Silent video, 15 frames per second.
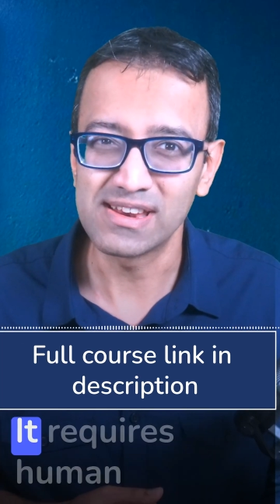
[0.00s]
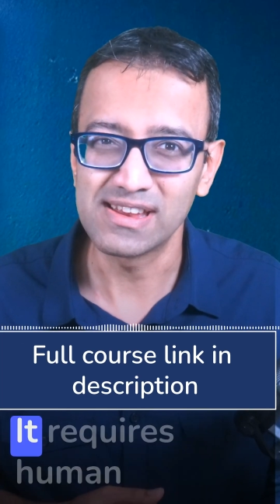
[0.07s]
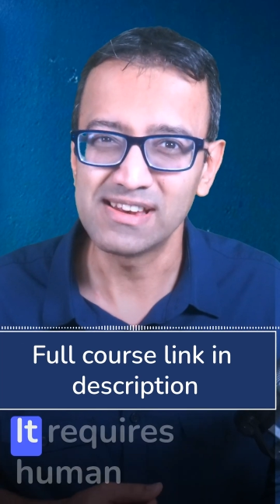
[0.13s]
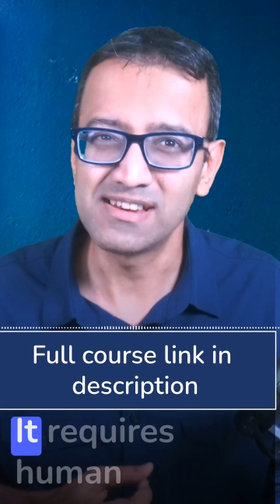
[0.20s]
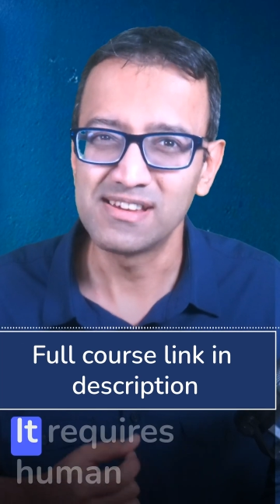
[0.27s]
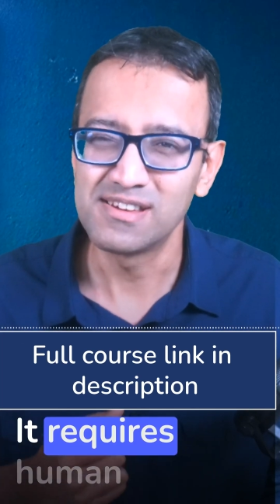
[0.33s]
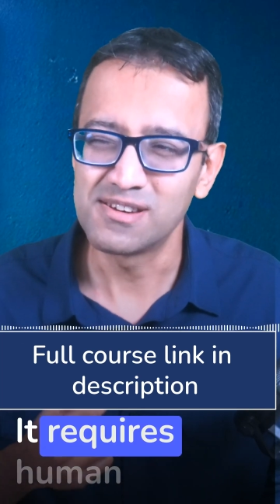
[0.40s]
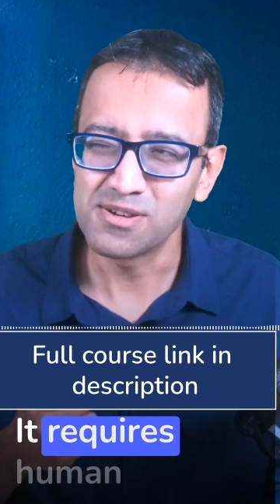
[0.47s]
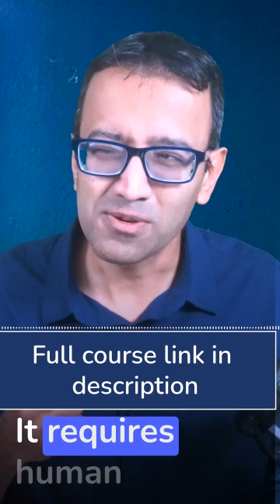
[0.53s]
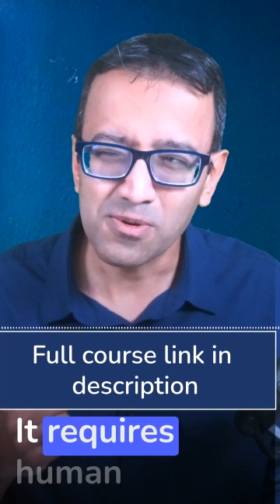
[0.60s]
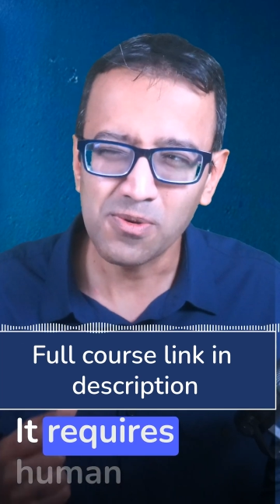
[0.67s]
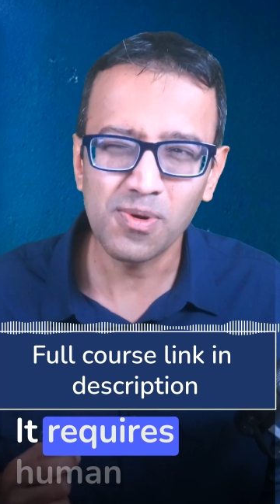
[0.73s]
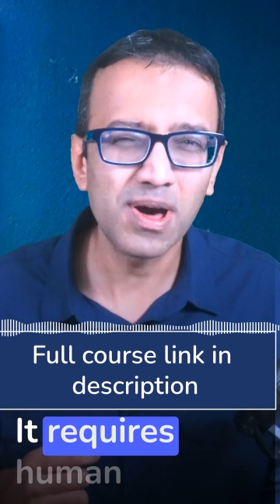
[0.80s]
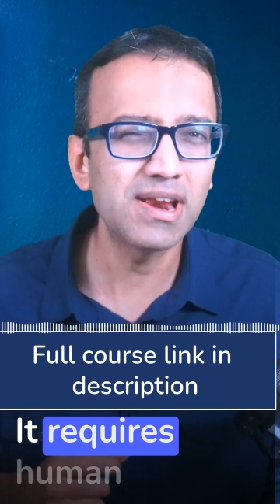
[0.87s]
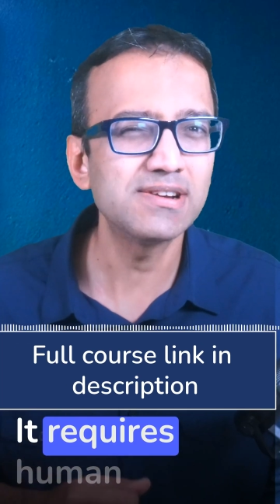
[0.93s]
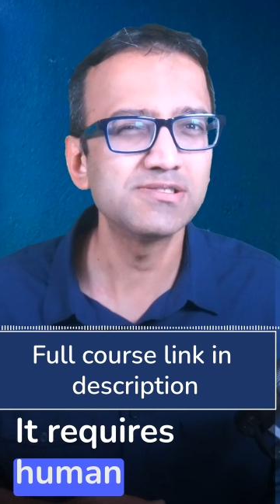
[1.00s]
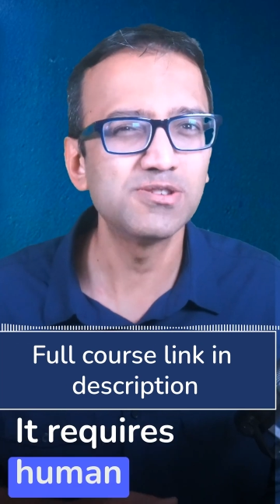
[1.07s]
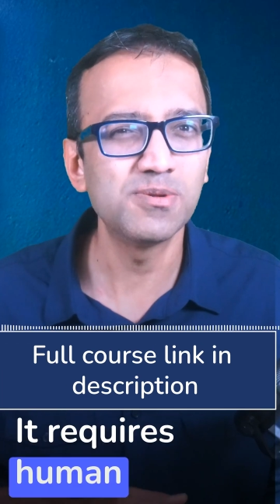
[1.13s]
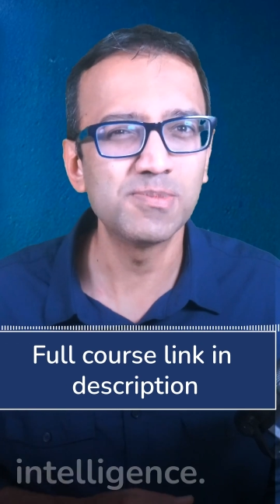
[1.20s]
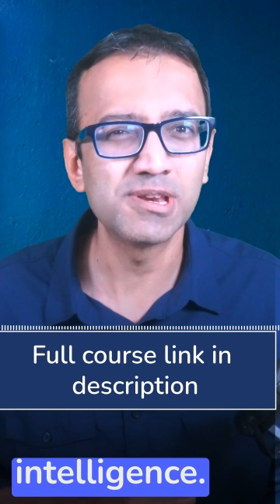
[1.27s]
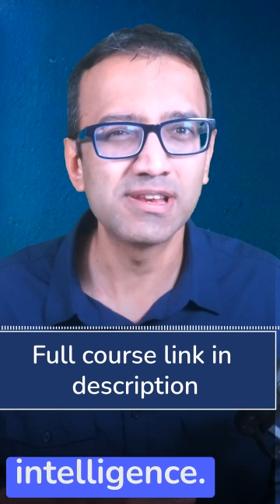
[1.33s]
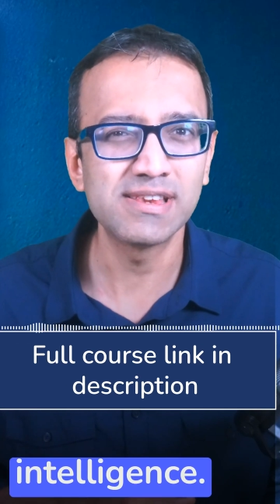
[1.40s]
It requires
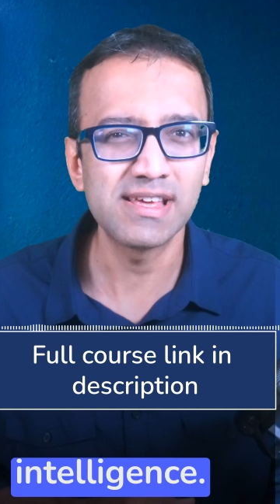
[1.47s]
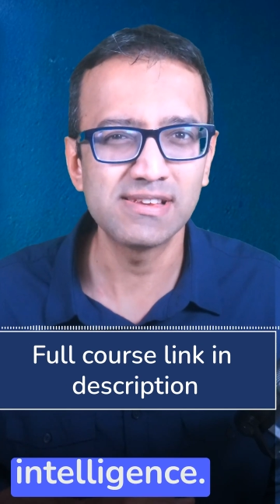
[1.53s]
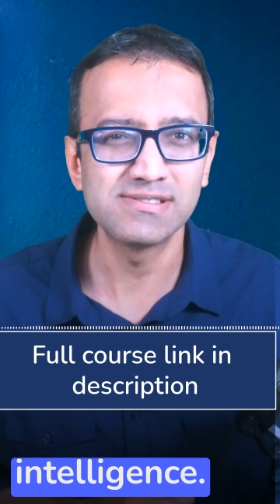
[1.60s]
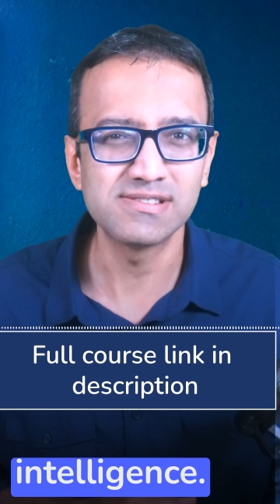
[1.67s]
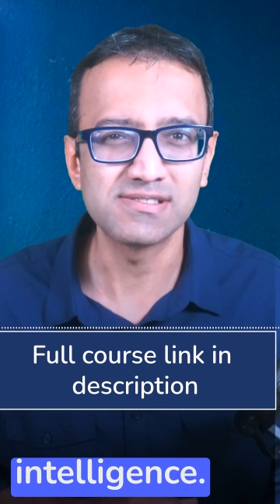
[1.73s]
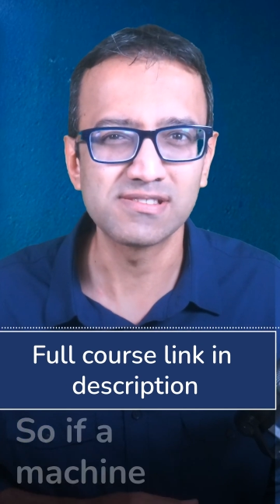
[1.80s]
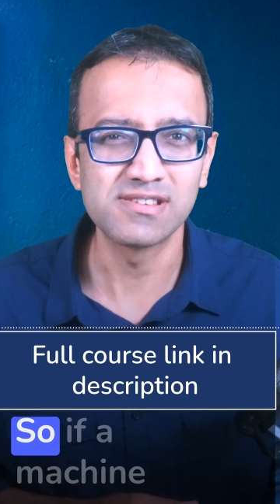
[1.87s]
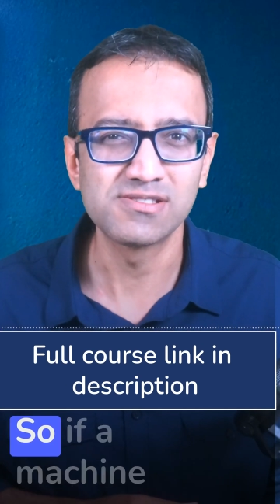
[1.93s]
human intelligence.